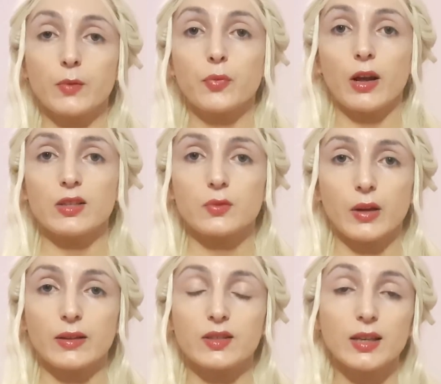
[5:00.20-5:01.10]
breast
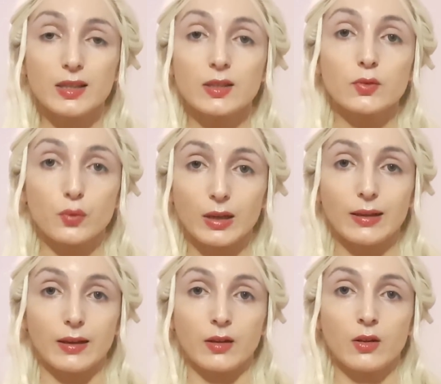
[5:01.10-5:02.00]
fetish, is it
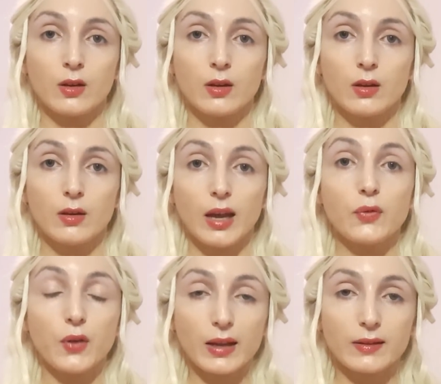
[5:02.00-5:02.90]
really a
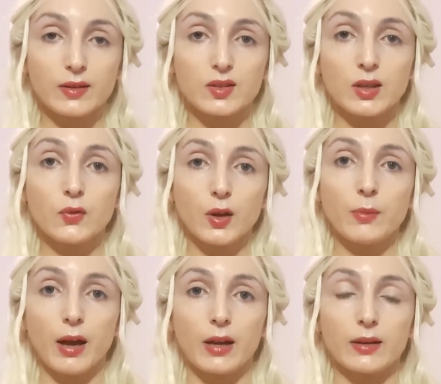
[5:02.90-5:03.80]
fetish if a
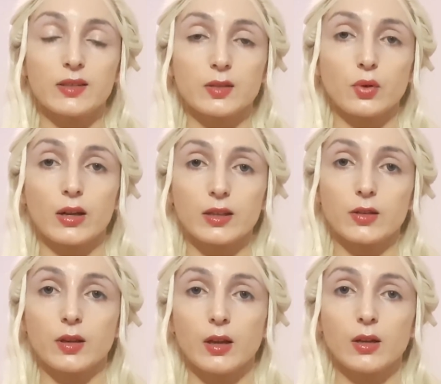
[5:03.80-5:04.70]
man is
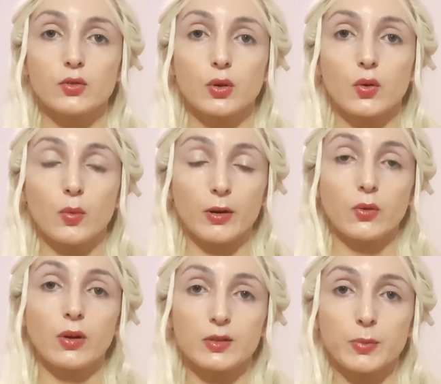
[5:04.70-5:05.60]
attracted to a woman
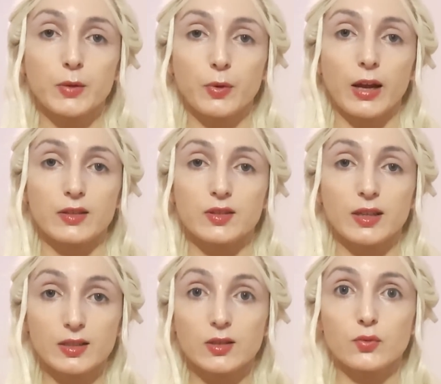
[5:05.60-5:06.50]
who has big breasts?
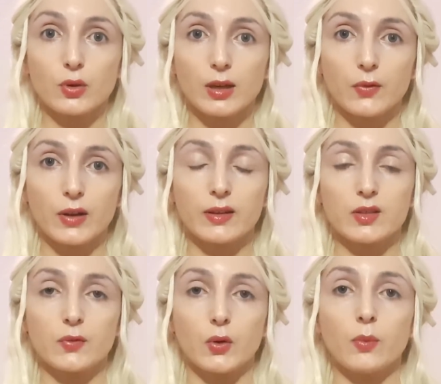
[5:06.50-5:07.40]
Is it really a
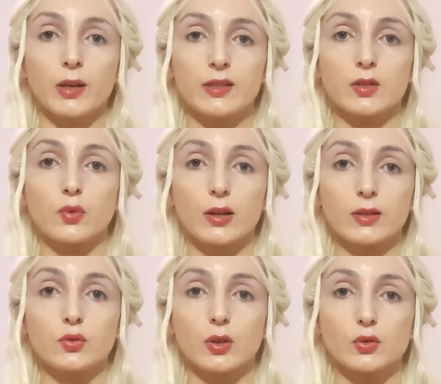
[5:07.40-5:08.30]
fetish if a woman is
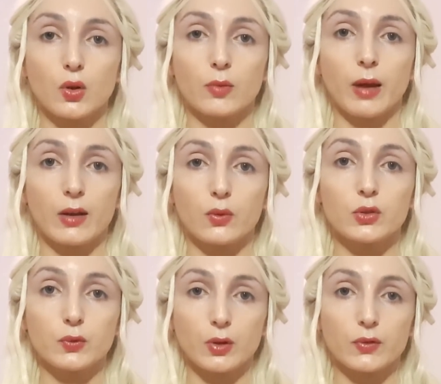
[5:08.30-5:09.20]
attracted to a tall man who
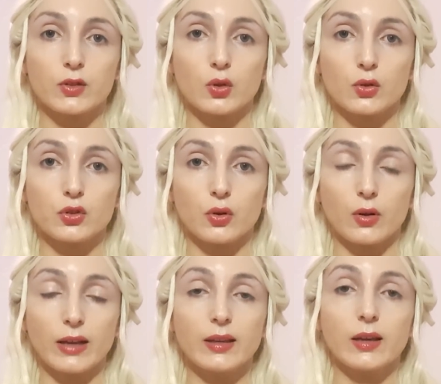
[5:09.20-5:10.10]
is full of
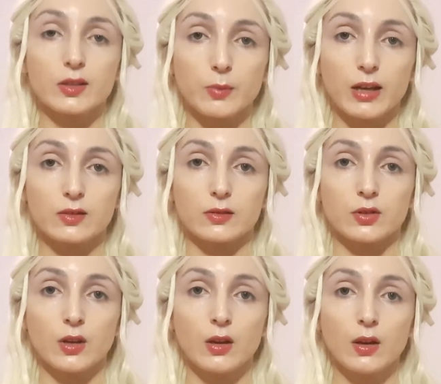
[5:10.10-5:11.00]
testosterone and he has muscles?
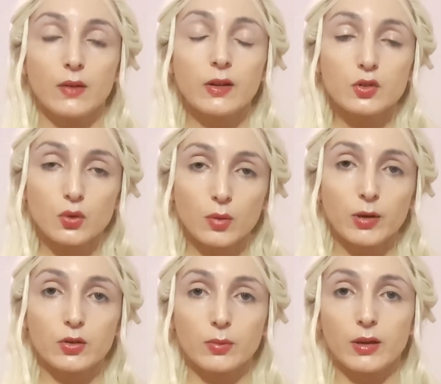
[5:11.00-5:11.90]
That's
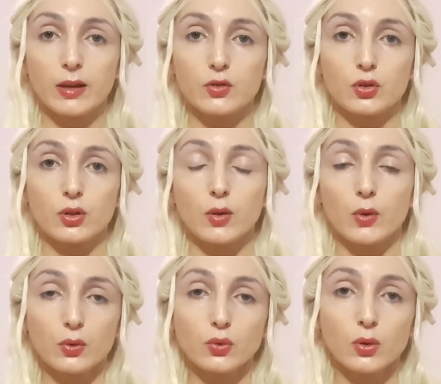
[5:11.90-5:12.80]
normal human nature, okay?
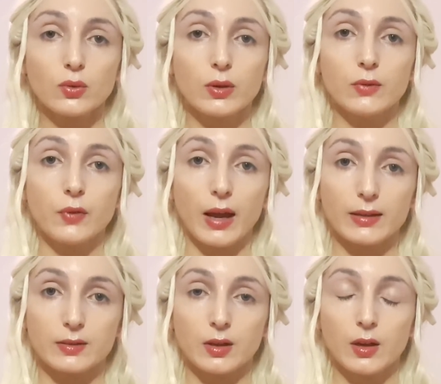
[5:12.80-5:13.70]
We're not going to
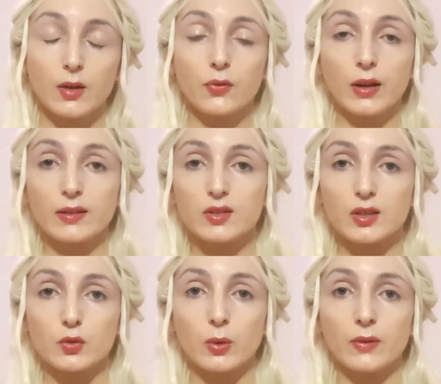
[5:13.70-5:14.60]
invent
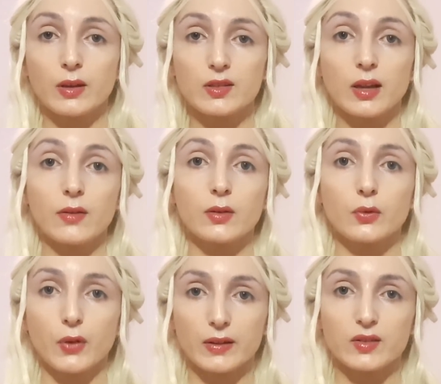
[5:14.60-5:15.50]
fetishes when there is nothing
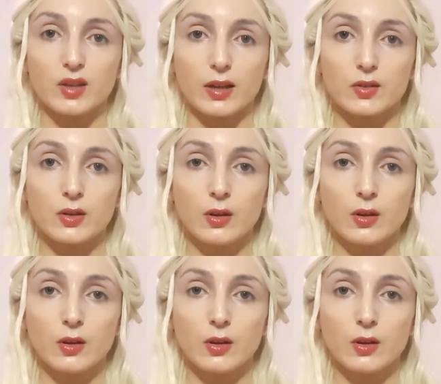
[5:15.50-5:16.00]
to fetishize.